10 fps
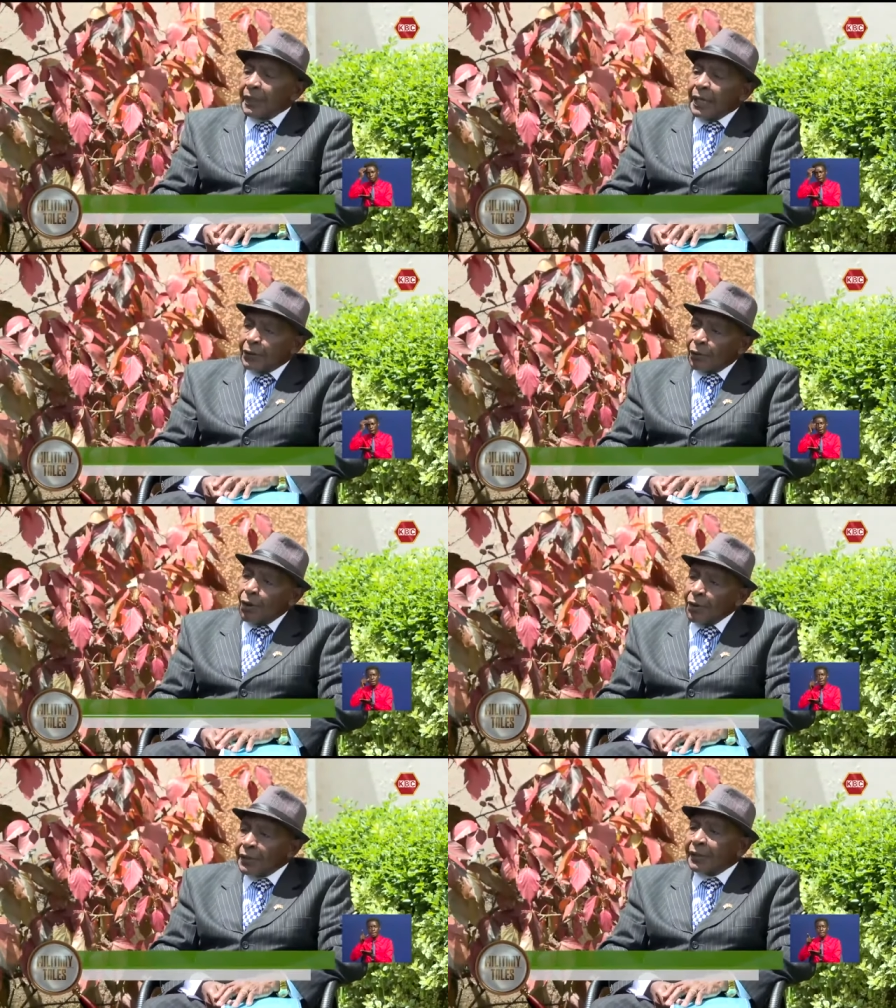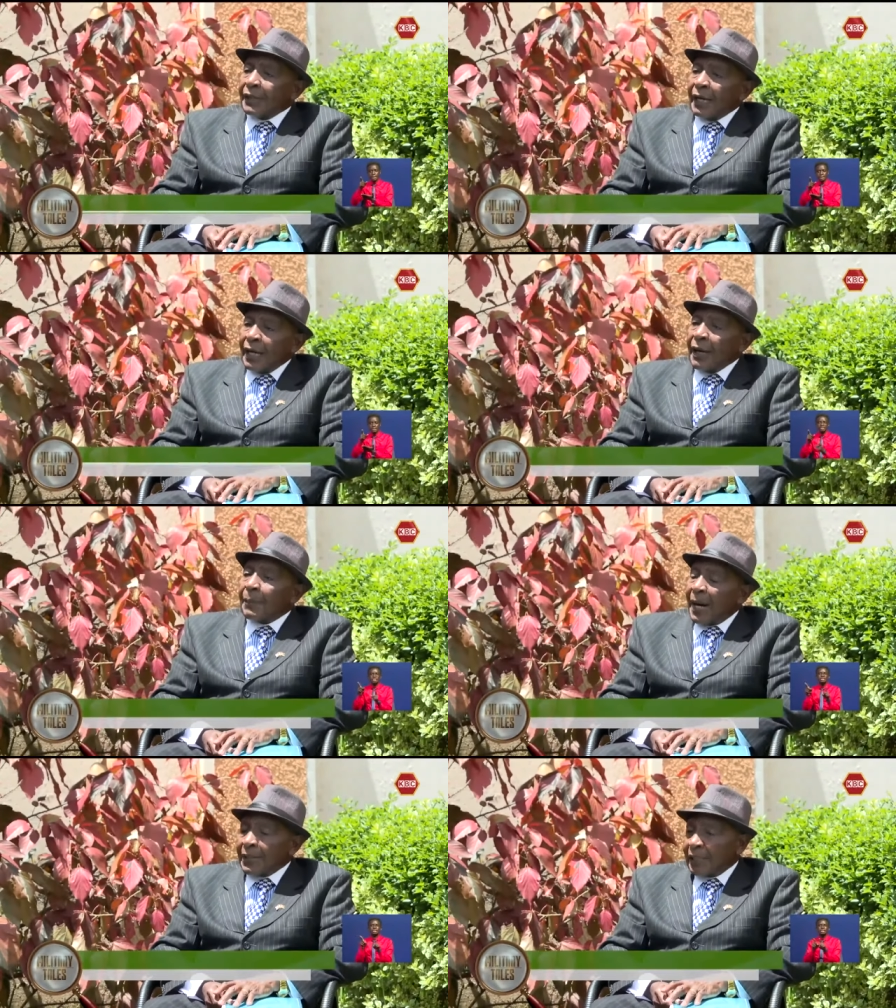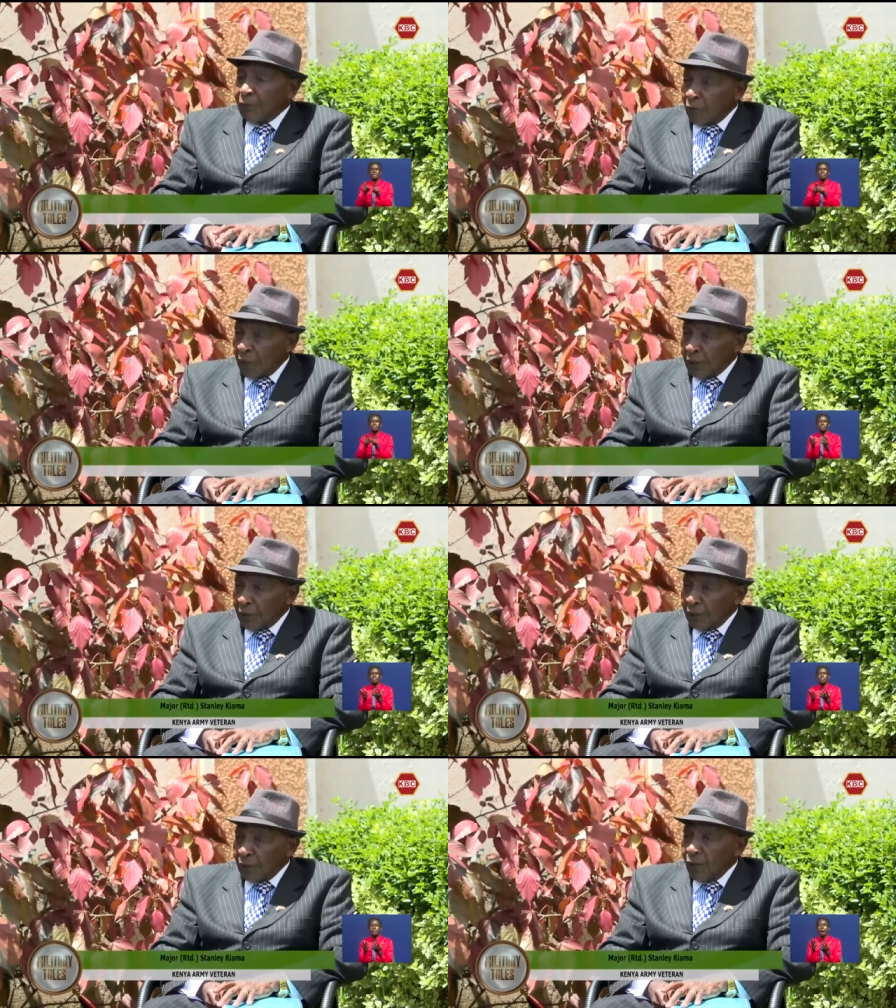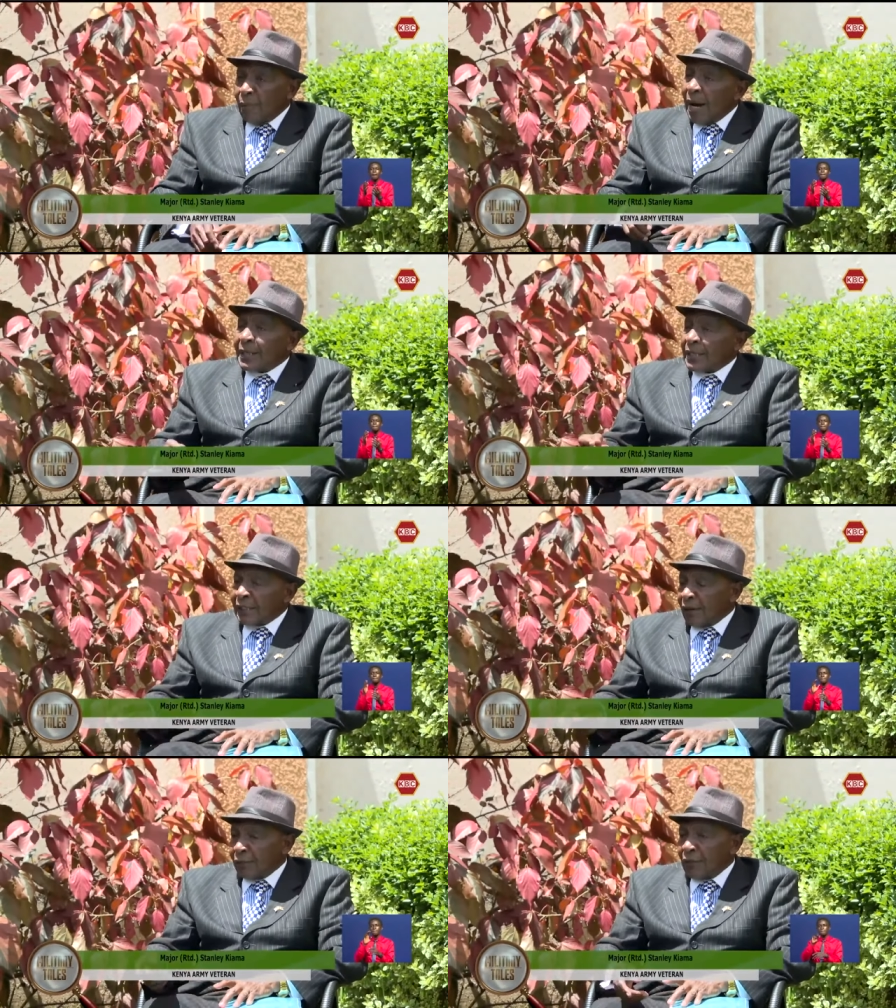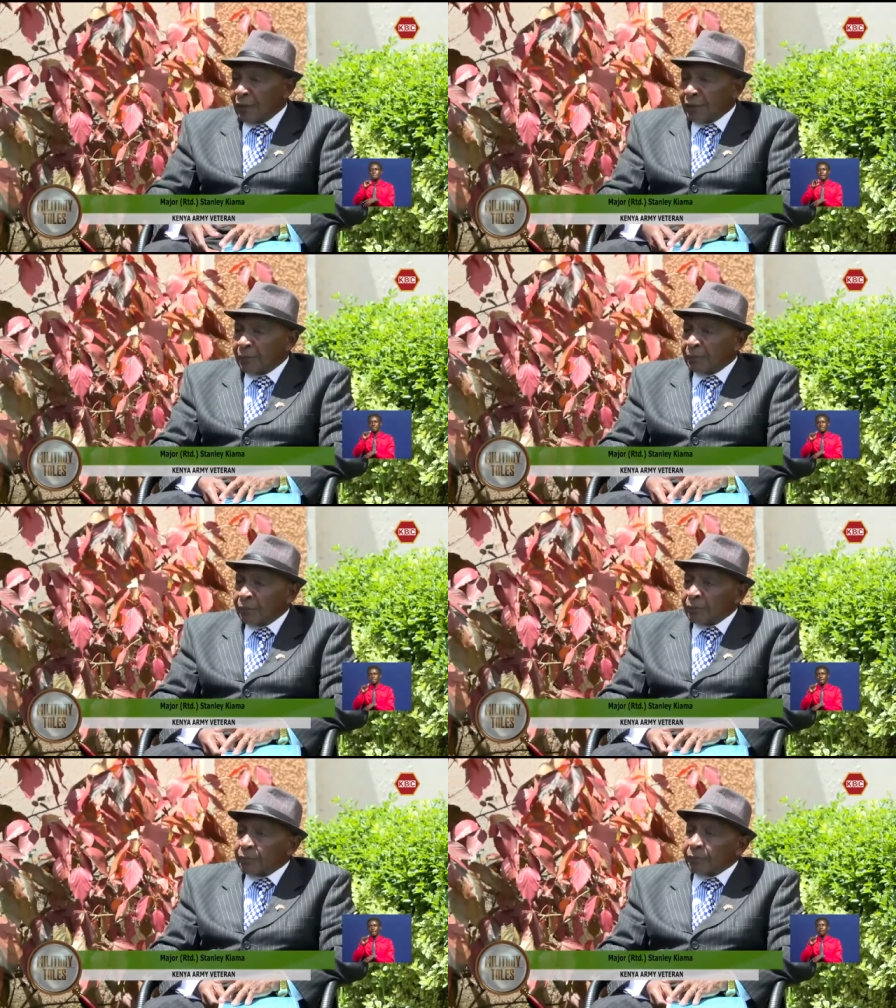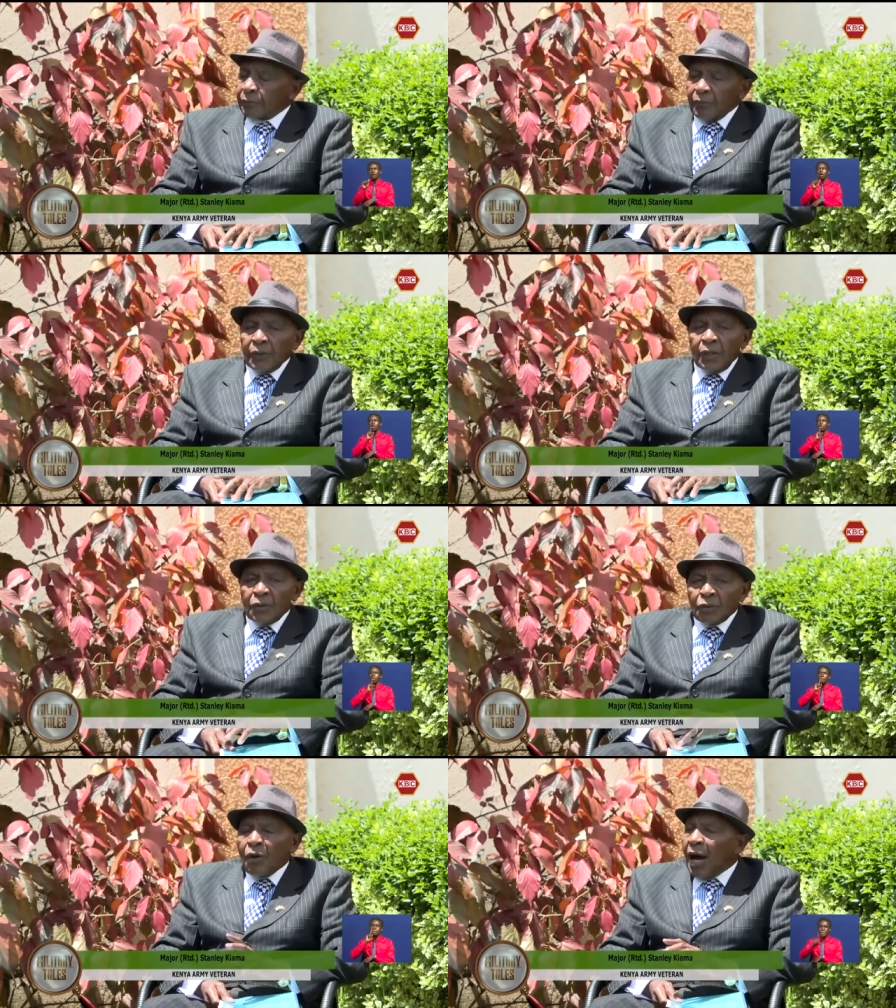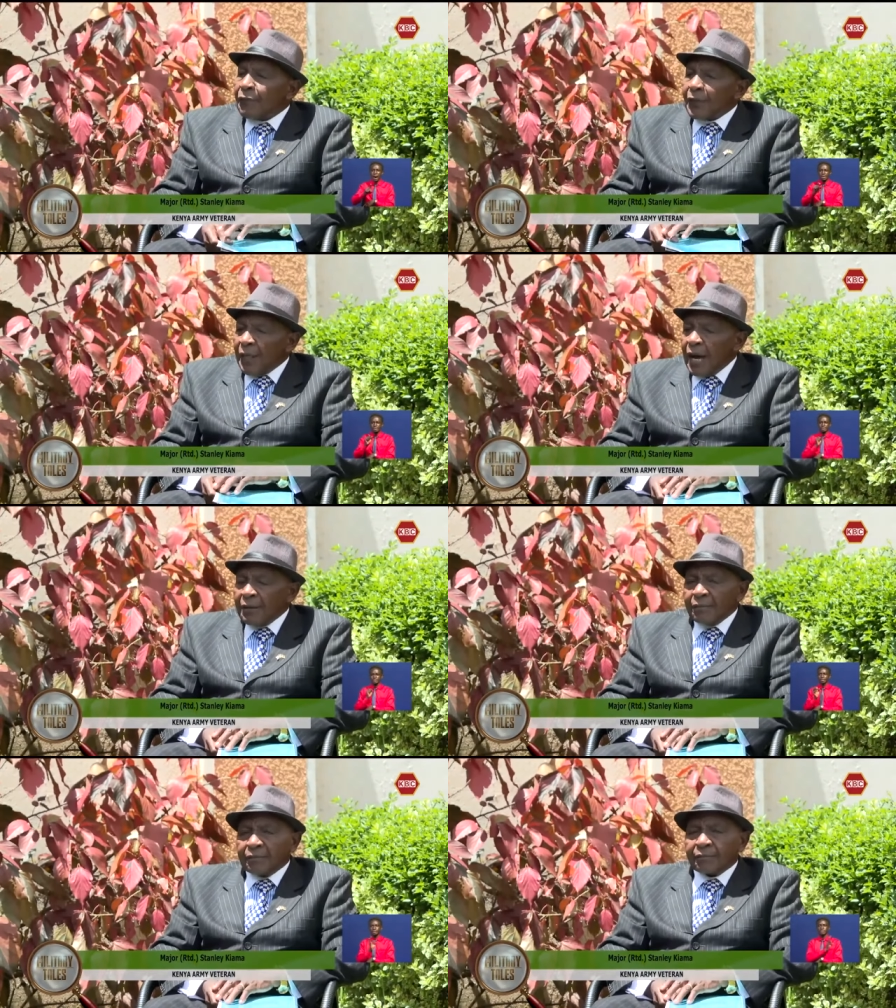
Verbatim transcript: It's called uh, Past Staff College, Command and Staff College. So after that,